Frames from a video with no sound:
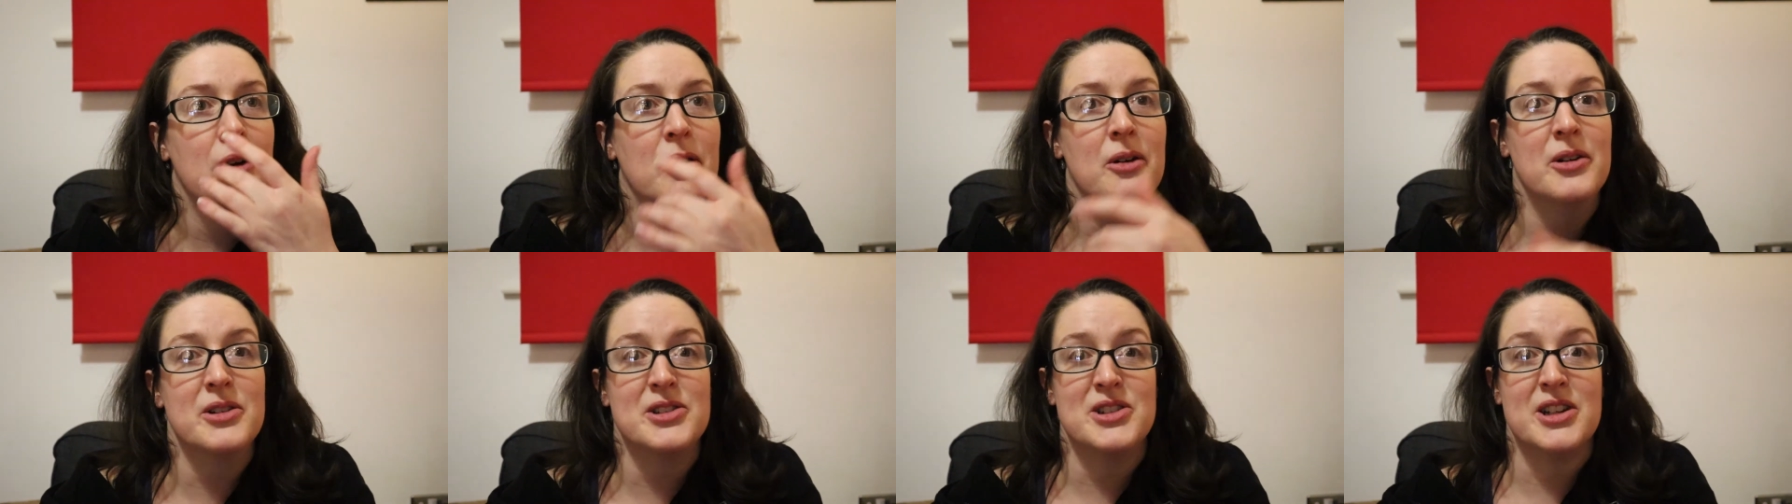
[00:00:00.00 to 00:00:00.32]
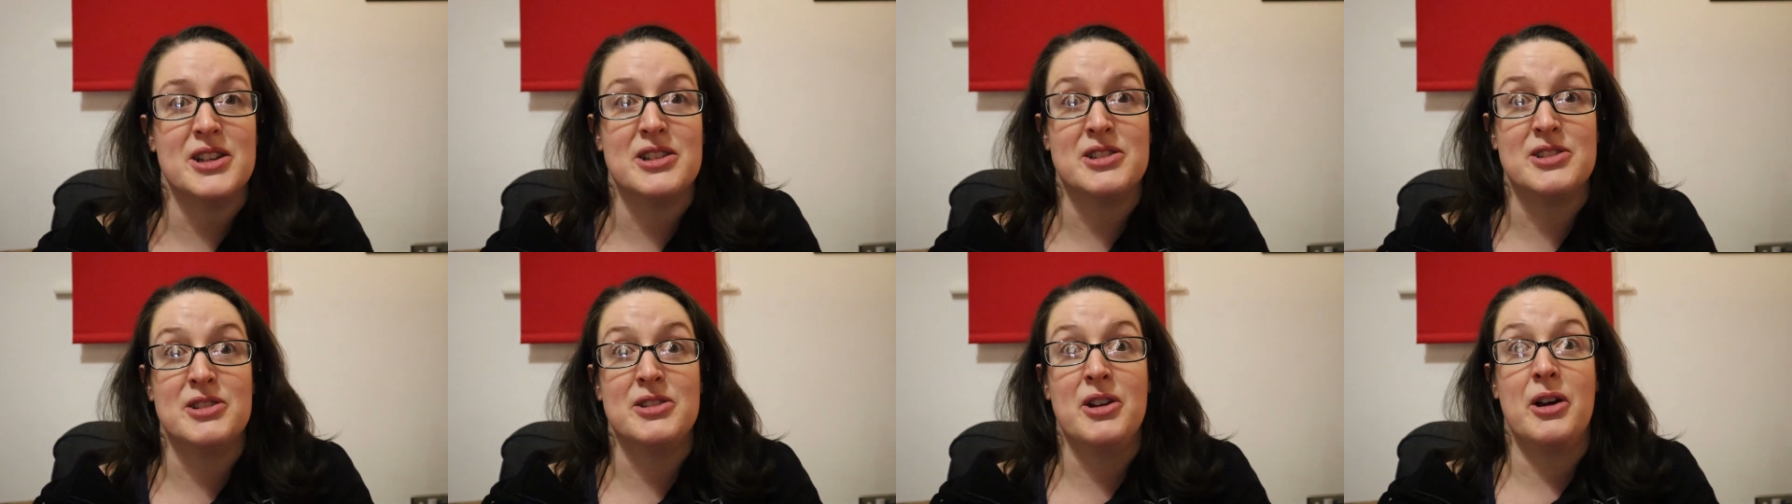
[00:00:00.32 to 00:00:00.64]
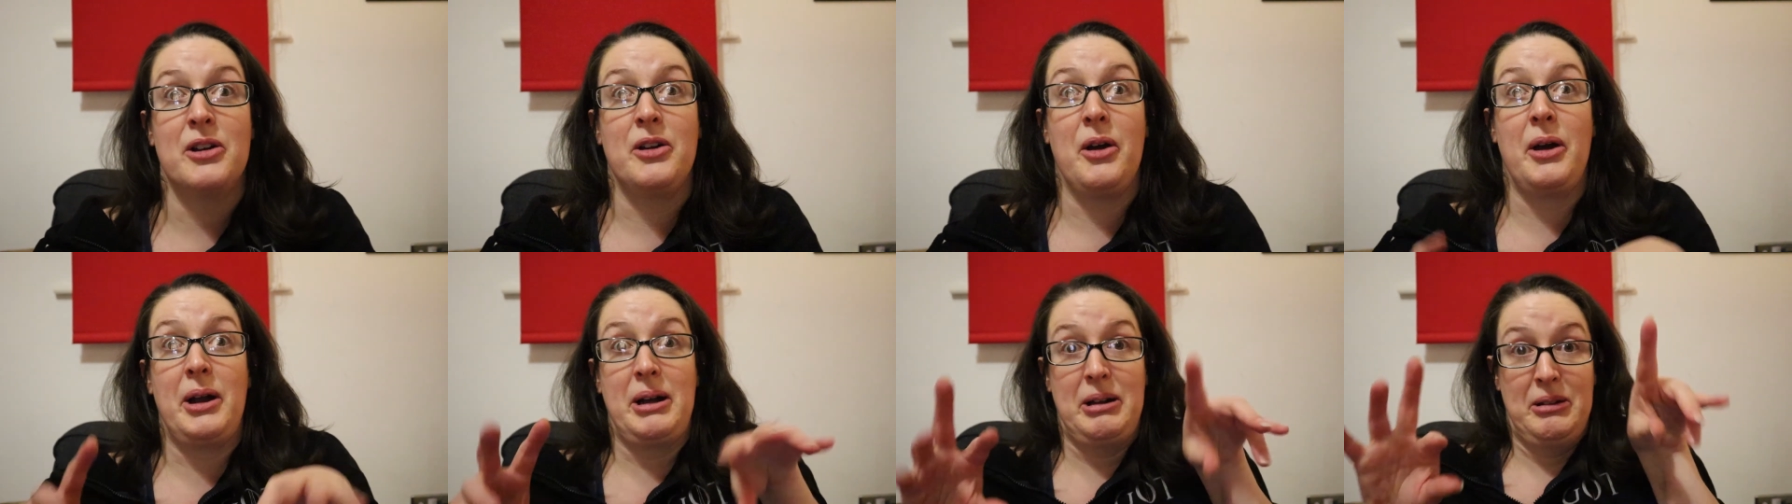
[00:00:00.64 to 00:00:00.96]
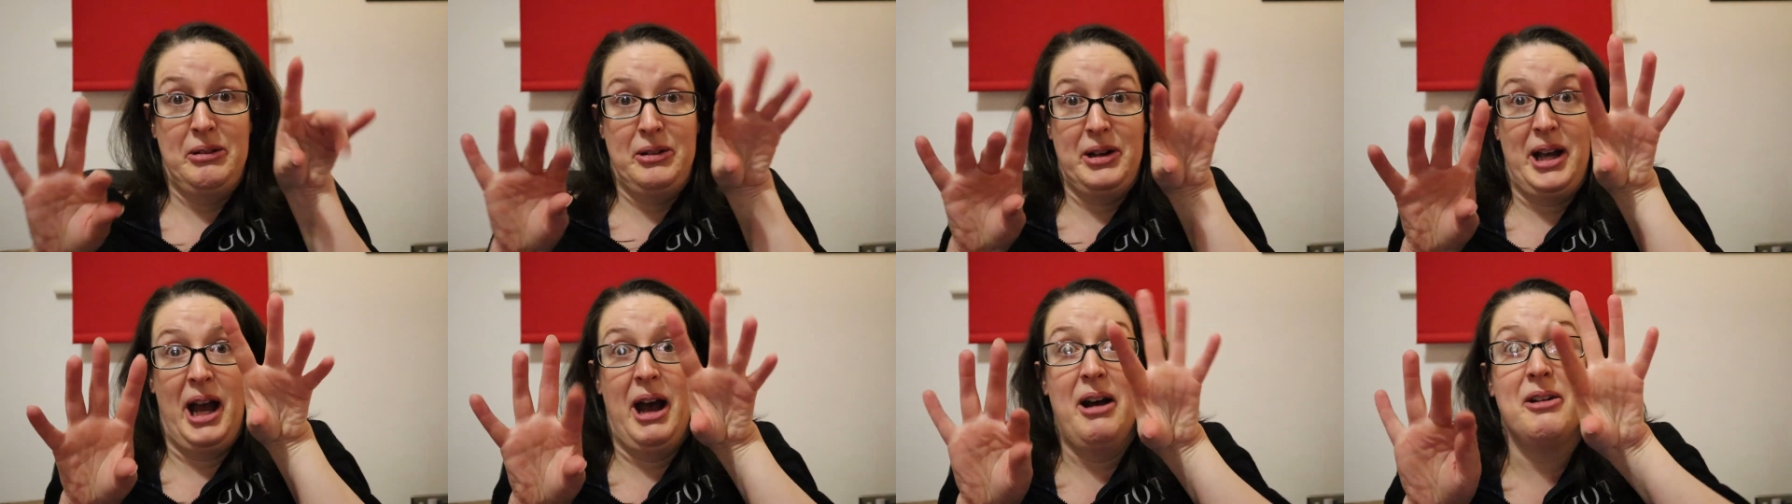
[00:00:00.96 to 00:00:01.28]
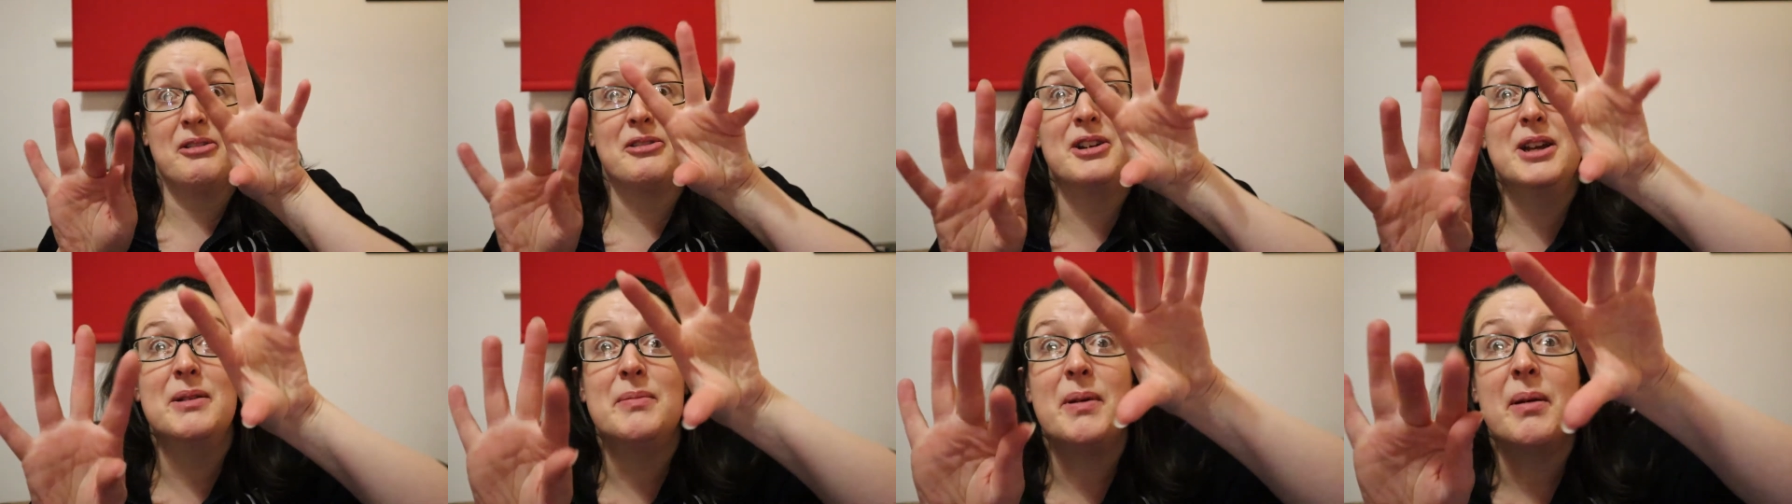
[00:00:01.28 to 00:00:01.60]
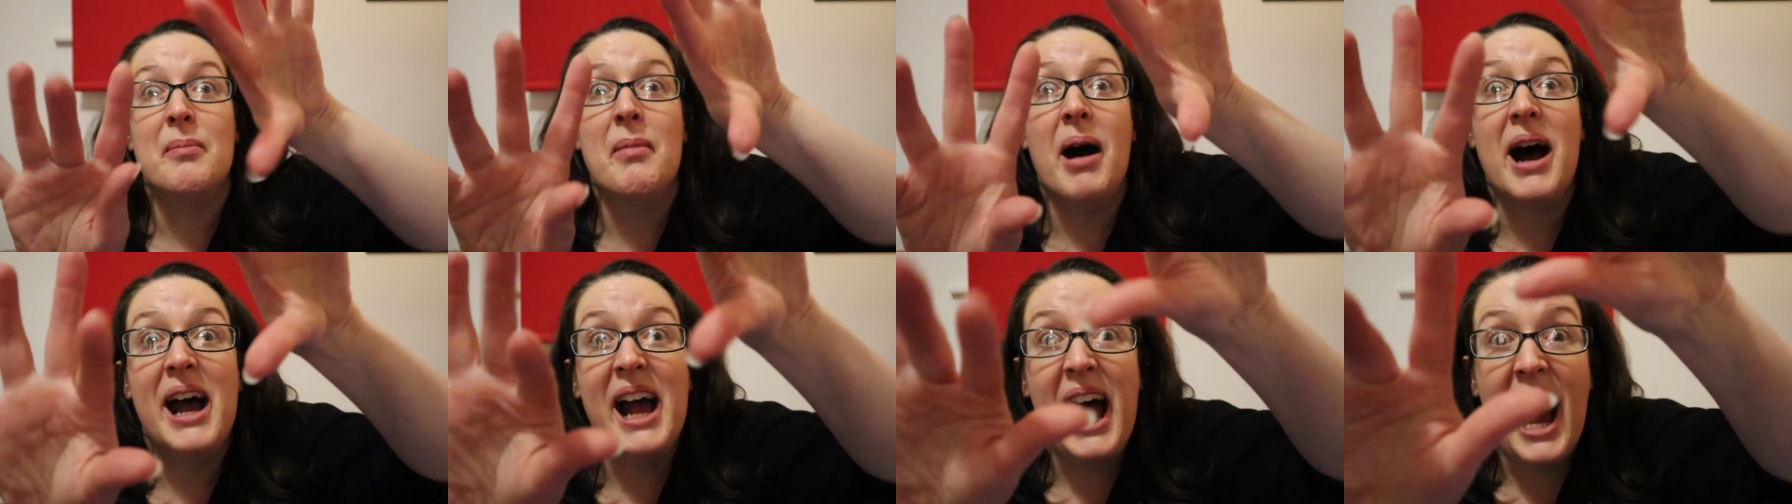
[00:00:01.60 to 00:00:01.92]
or just, you know, going, look how
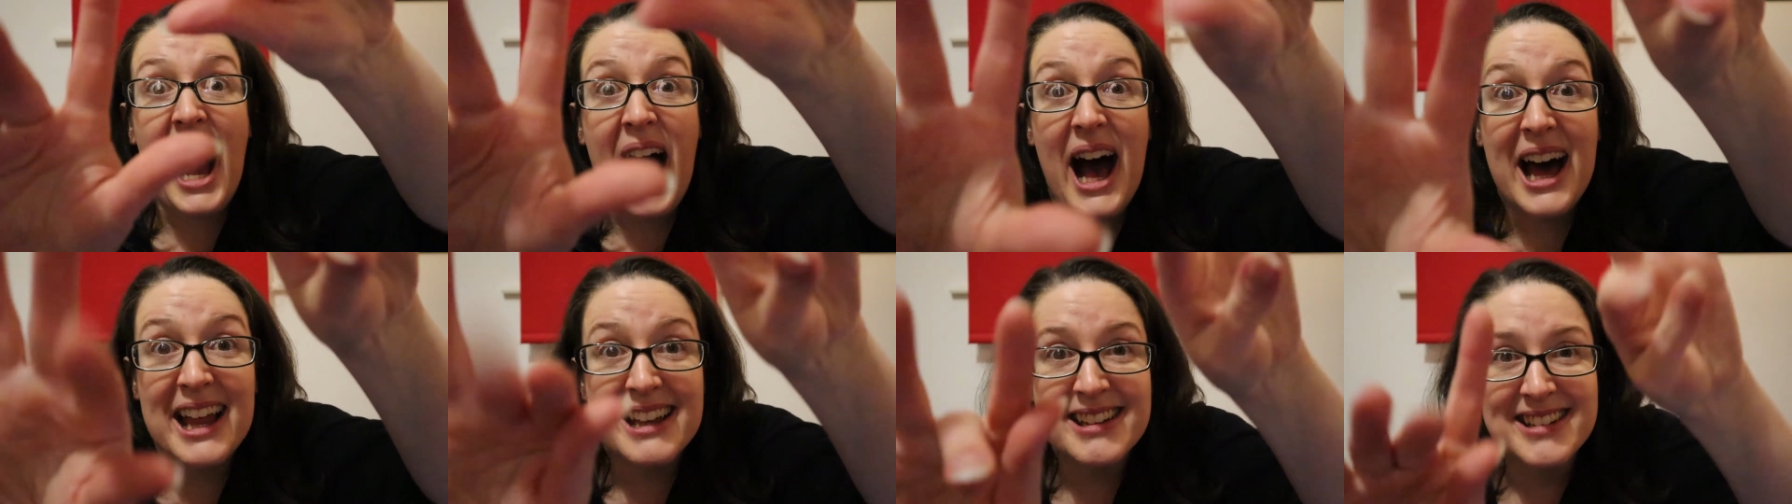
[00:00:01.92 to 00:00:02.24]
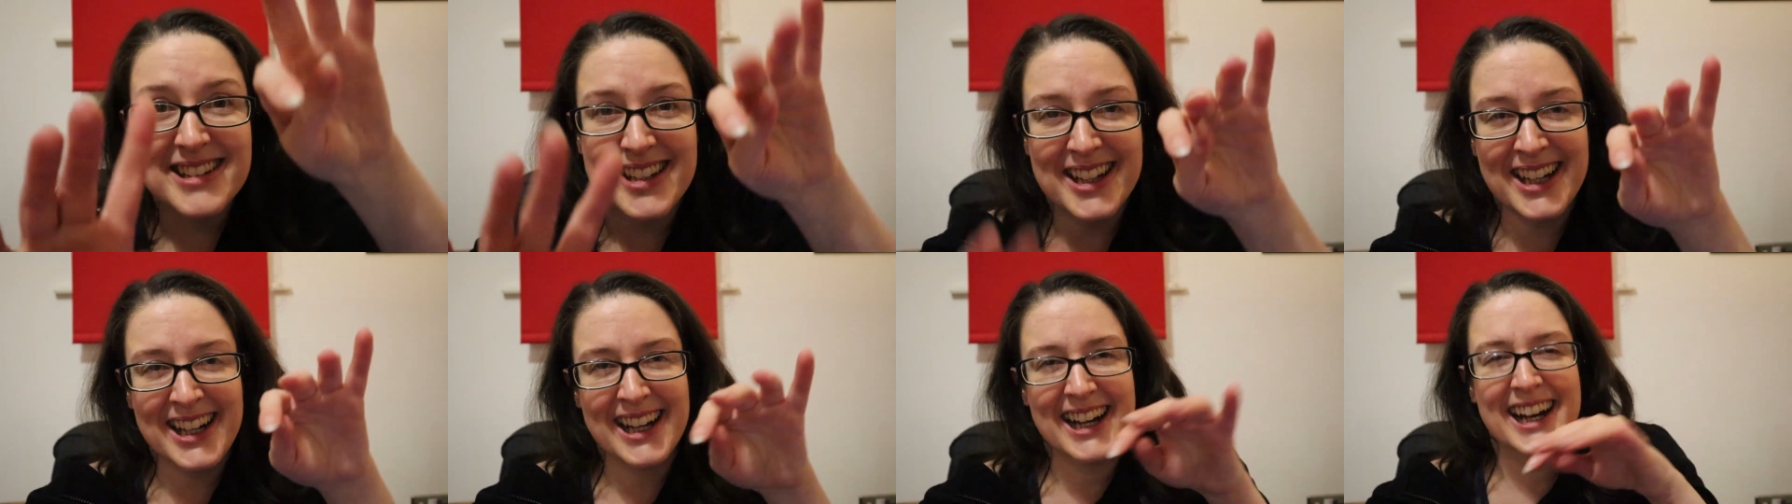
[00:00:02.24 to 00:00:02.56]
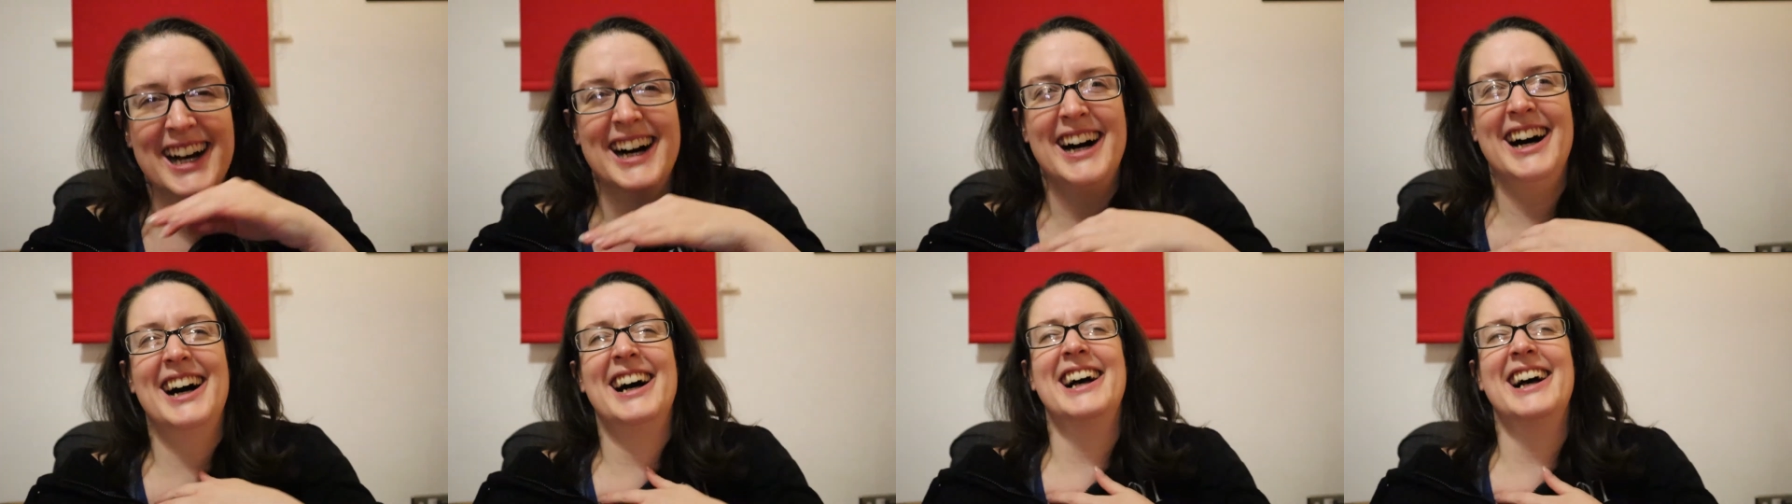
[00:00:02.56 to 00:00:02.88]
creepy my hands are.